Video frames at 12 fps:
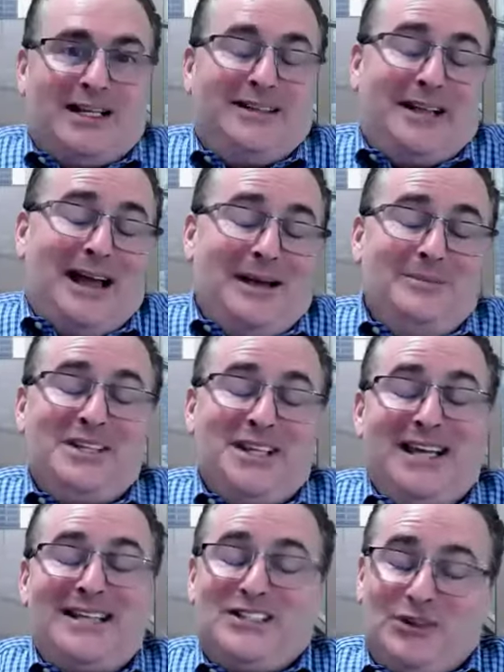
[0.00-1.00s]
of times the
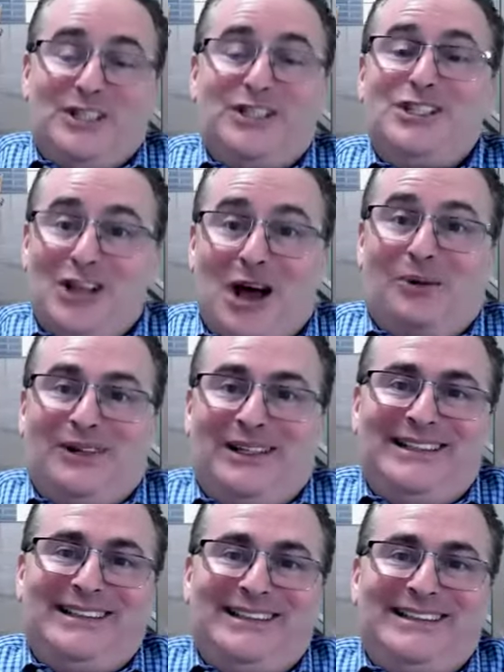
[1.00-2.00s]
answer is no.
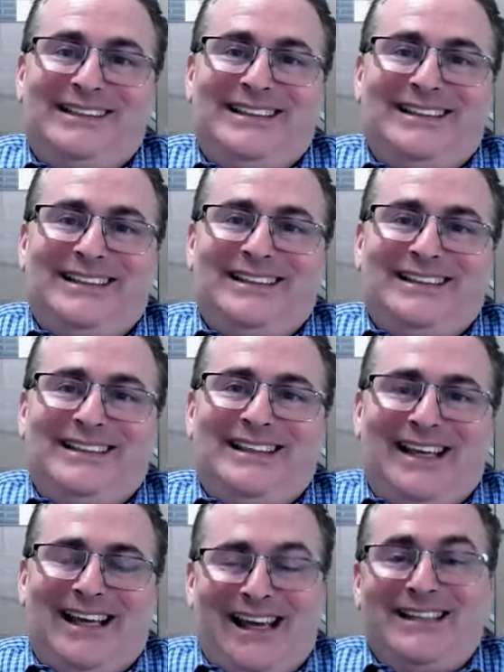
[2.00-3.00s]

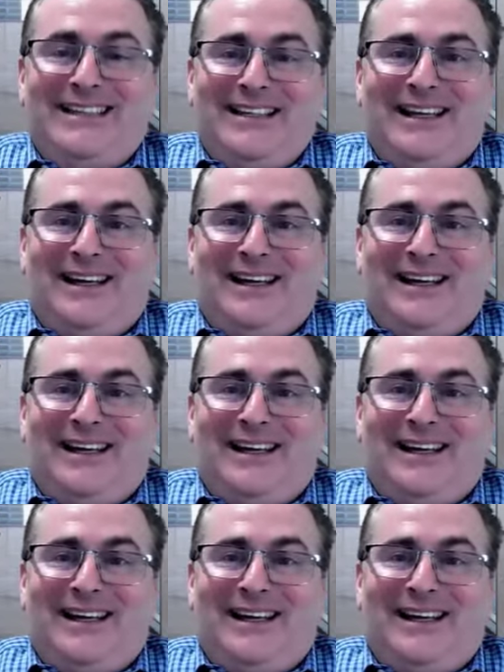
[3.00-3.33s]
And